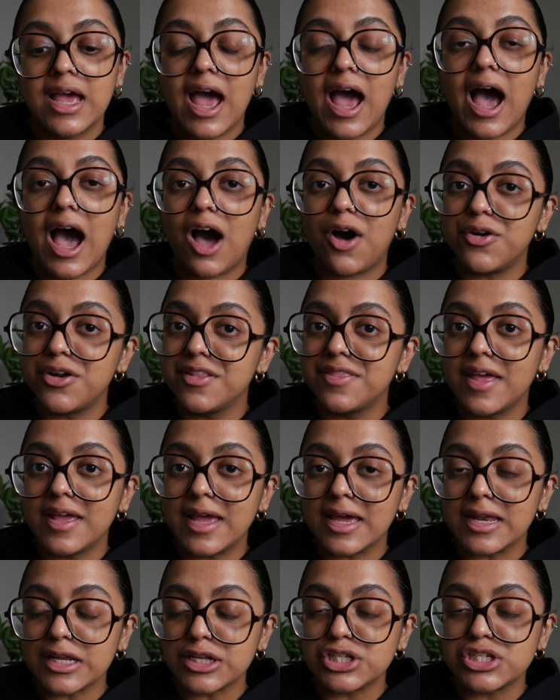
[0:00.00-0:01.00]
How did they
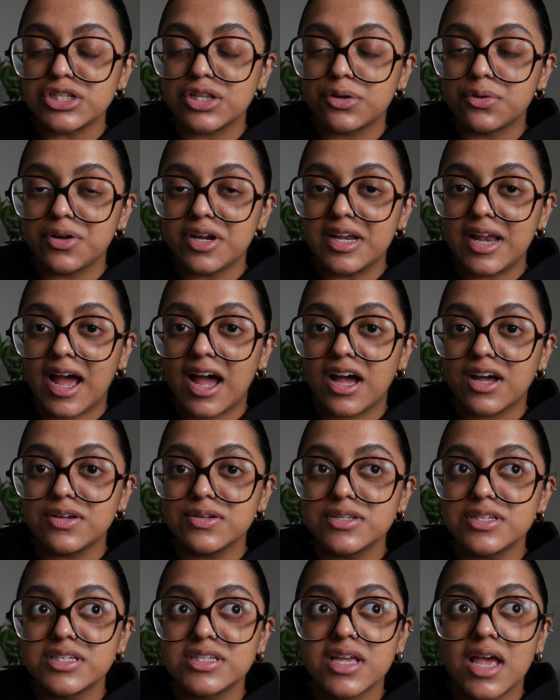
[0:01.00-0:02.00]
get into the
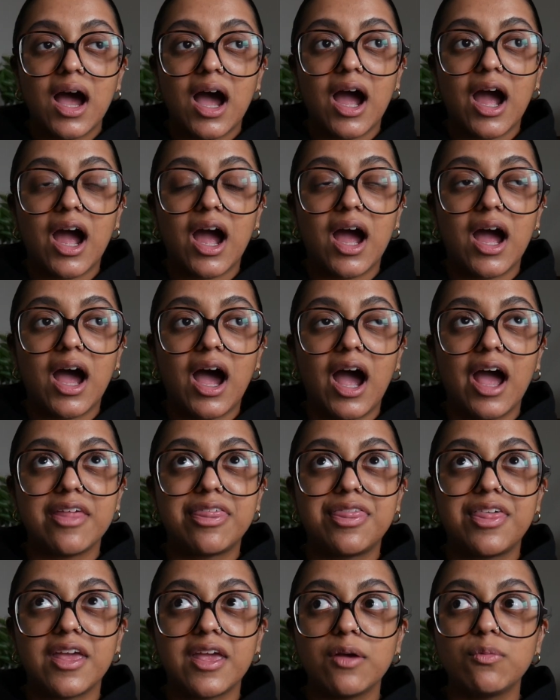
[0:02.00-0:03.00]
greenhouse? I
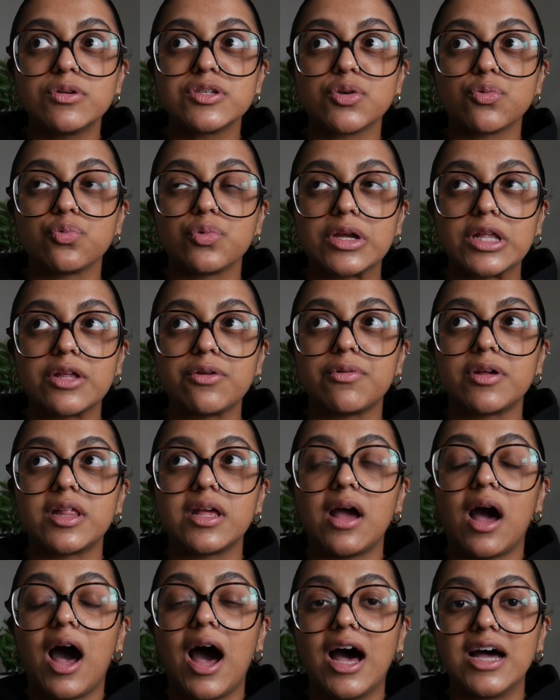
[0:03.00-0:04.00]
think it was a
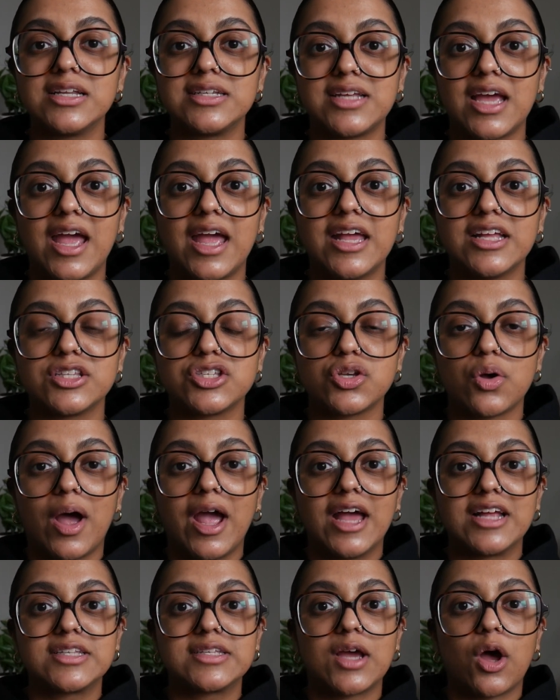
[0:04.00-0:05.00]
really hot day, and so I
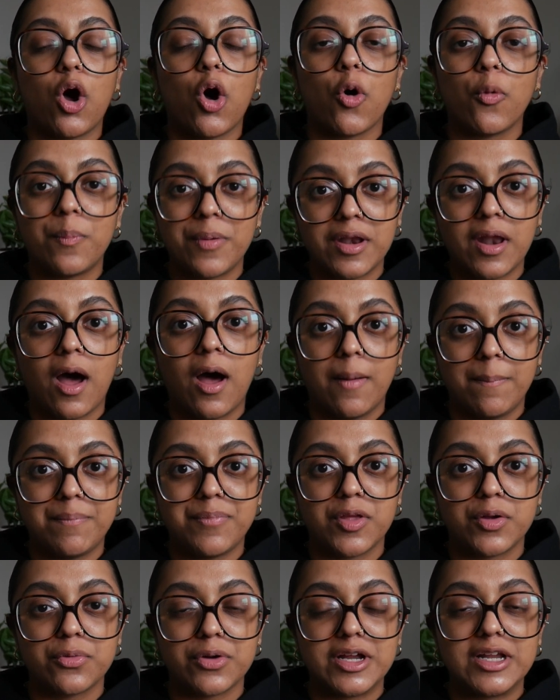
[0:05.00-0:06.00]
had to open up
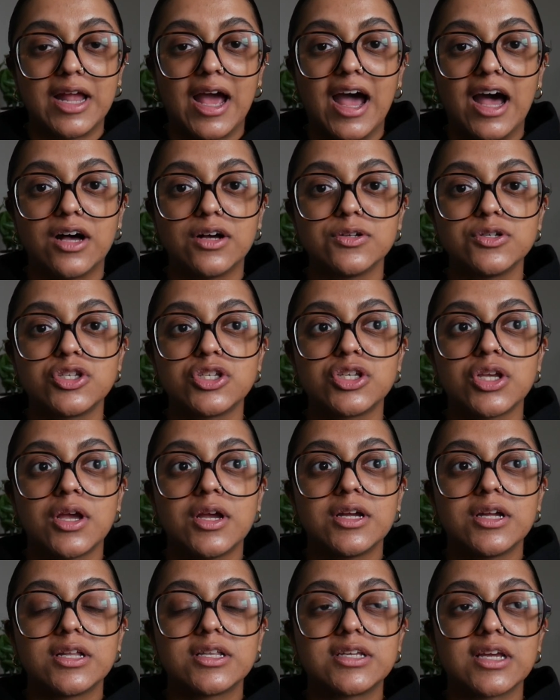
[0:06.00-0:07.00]
the greenhouse
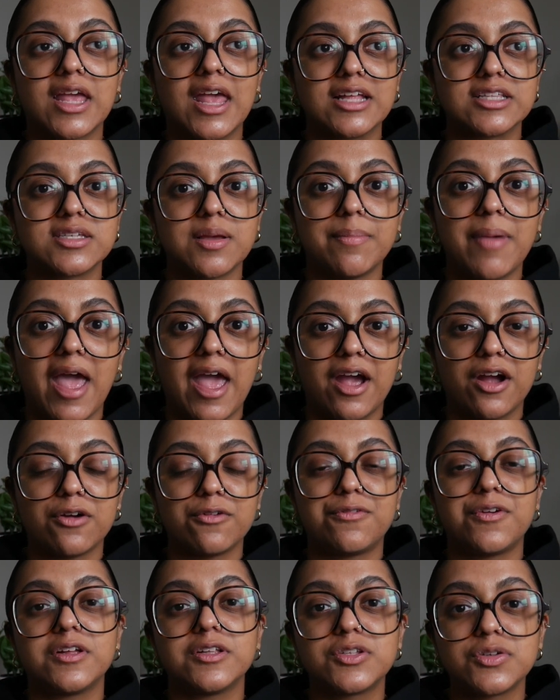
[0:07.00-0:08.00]
to get some air
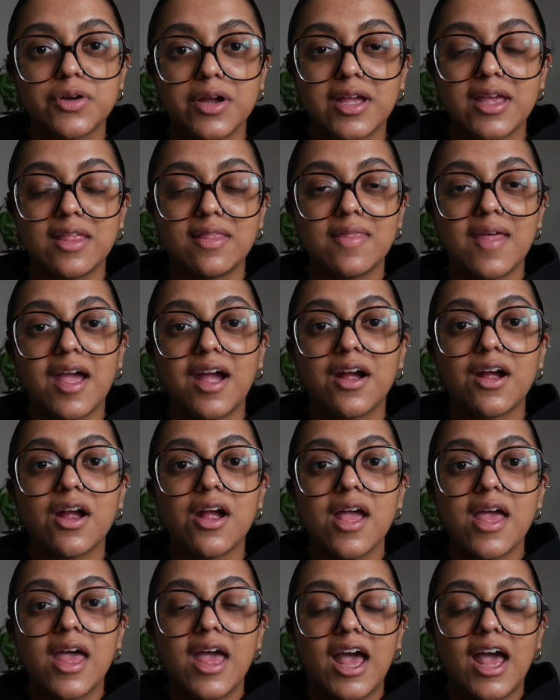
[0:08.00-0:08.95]
filtering in there.